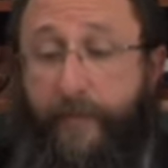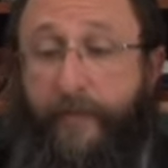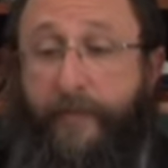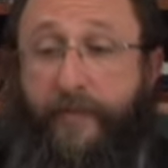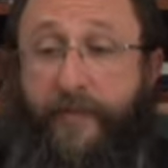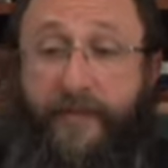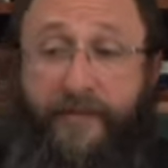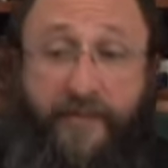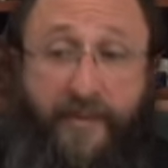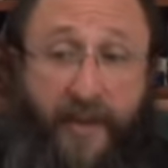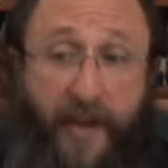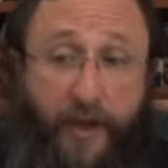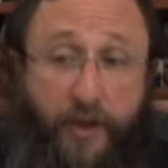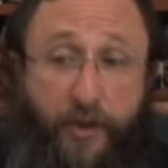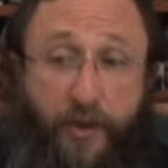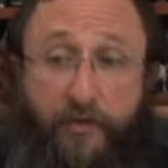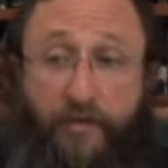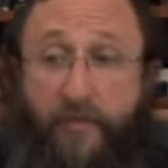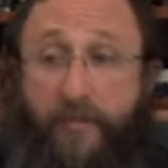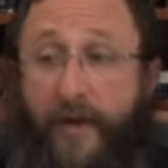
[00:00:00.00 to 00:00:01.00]
this gate
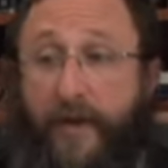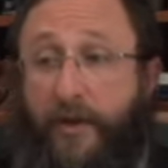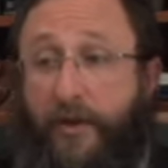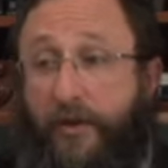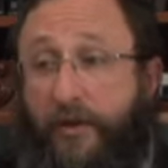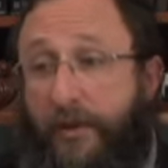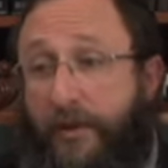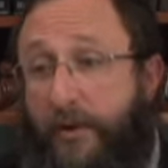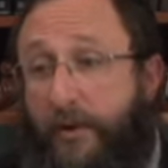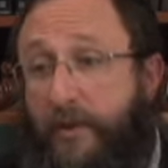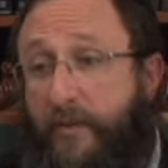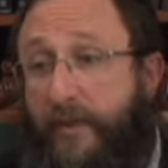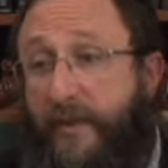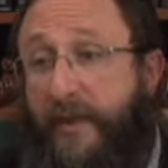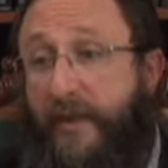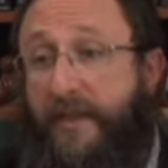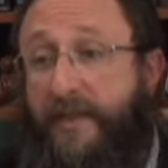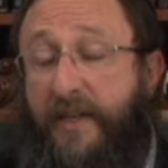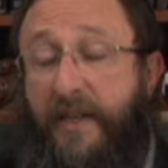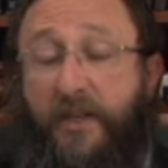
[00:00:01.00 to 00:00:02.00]
should remain closed
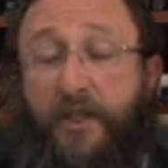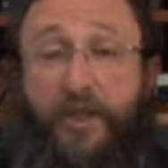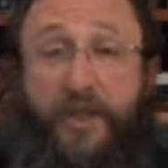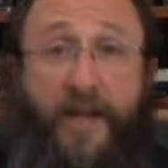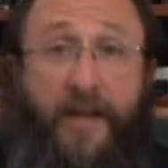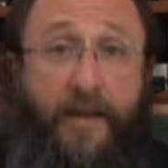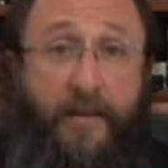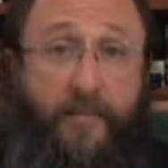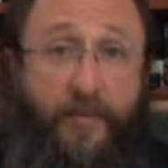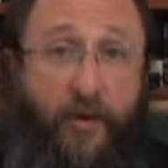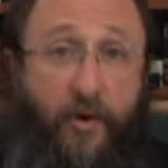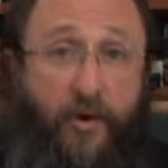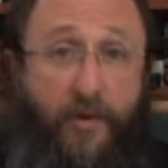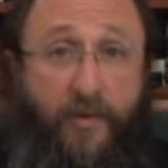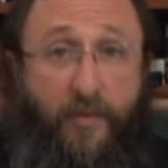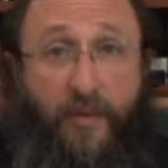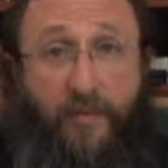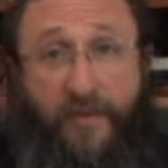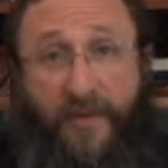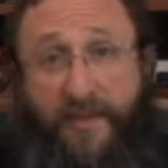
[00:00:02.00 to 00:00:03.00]
because Hashem, the
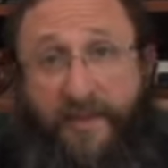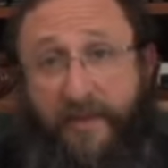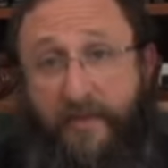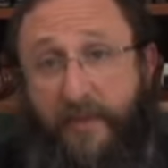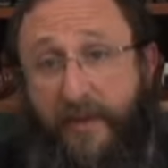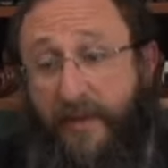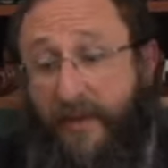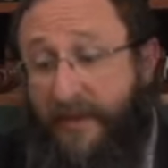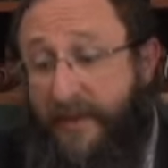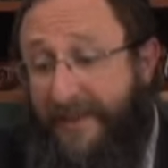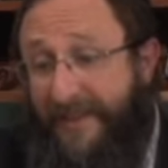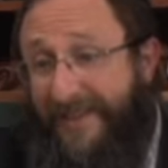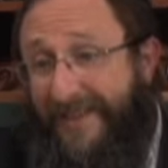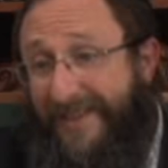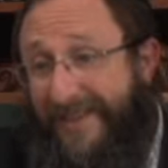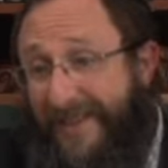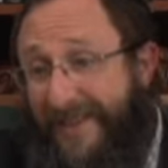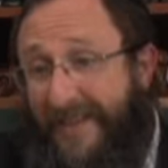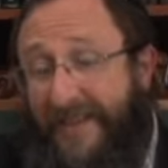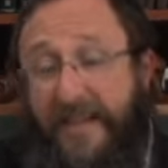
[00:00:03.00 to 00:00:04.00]
Holy One, blessed be He, doesn't
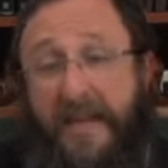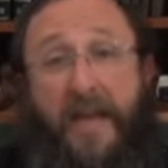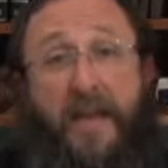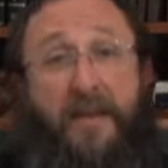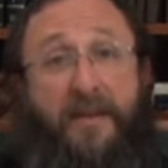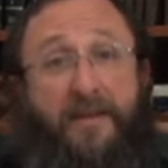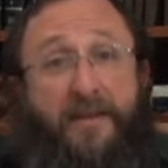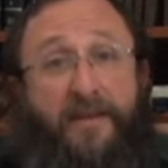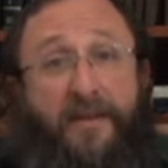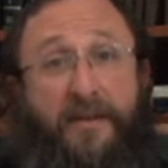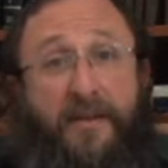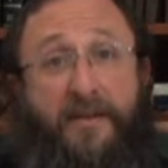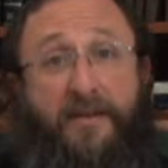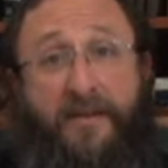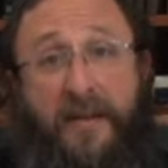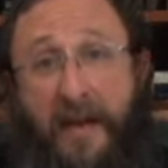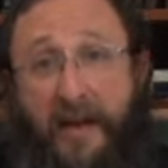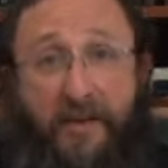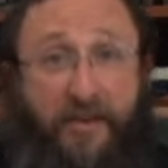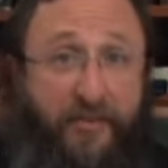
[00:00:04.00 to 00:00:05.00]
need a gate
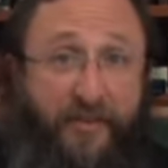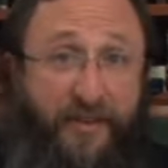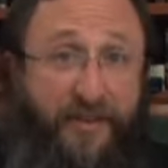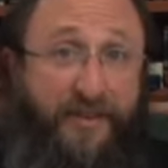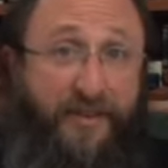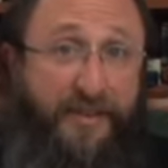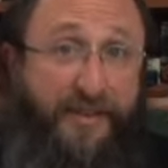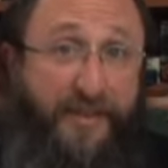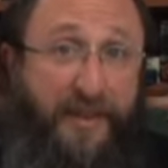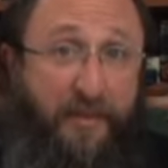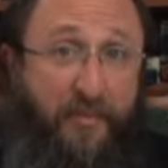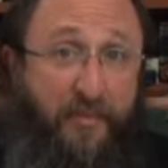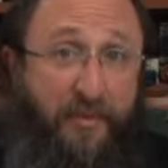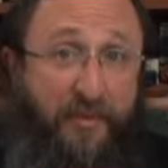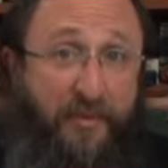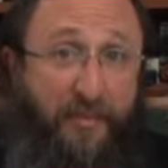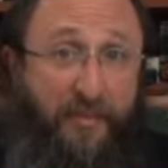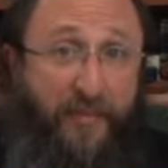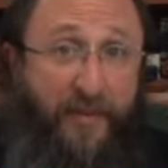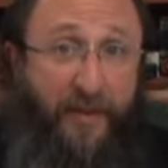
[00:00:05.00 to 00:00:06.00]
to enter into the
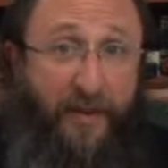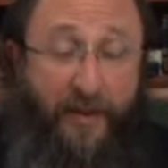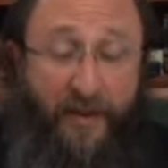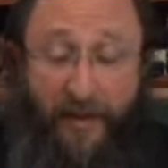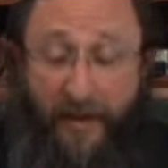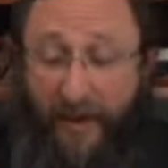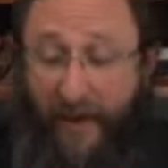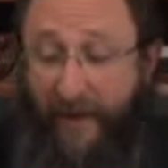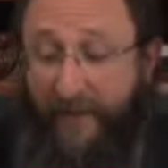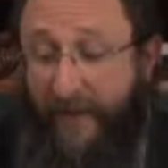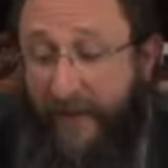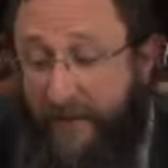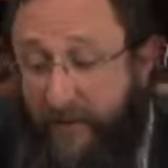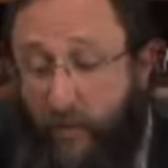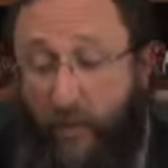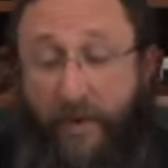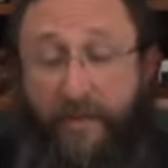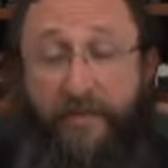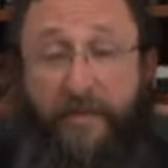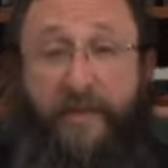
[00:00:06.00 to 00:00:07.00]
temple. And that's
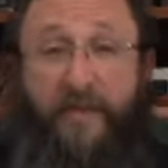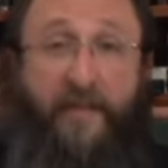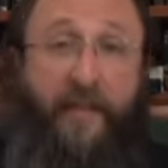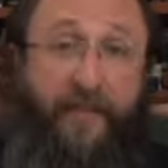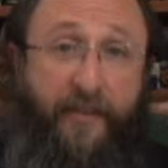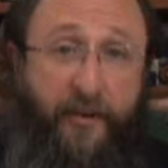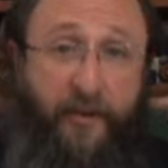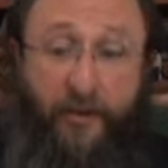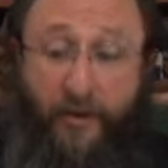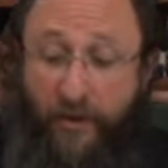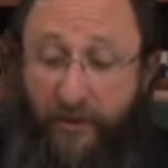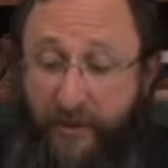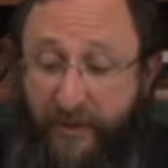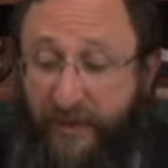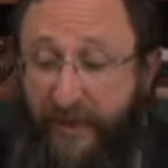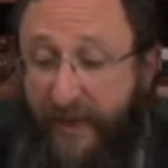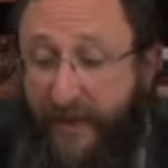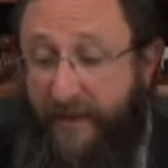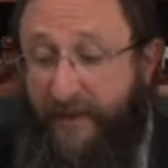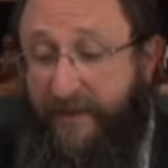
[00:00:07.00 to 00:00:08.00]
one thing that the
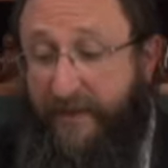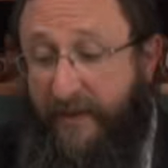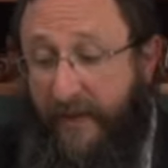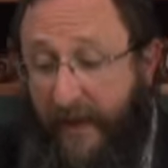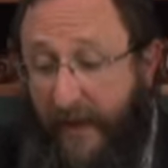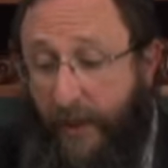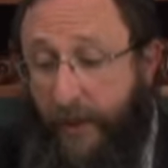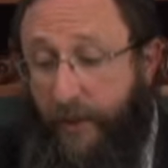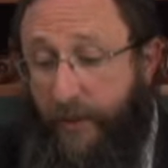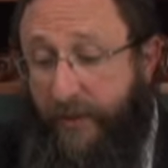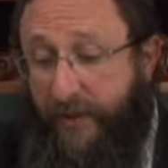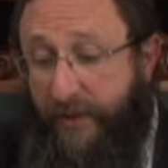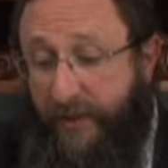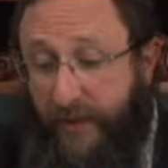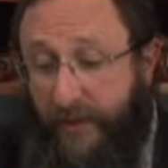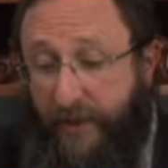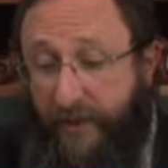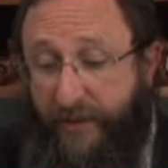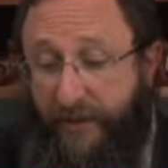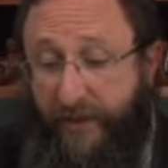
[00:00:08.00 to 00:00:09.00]
closed gate actually
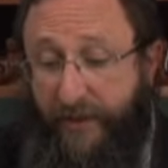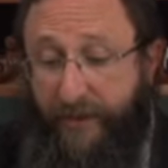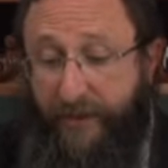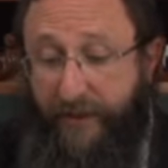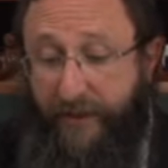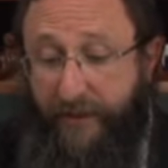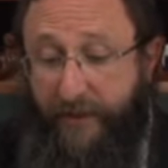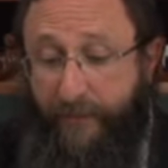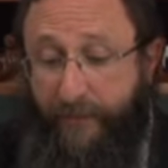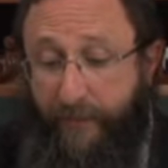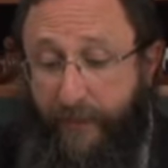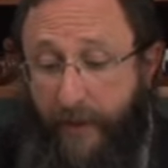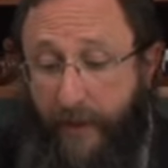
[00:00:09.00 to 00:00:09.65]
teaches us.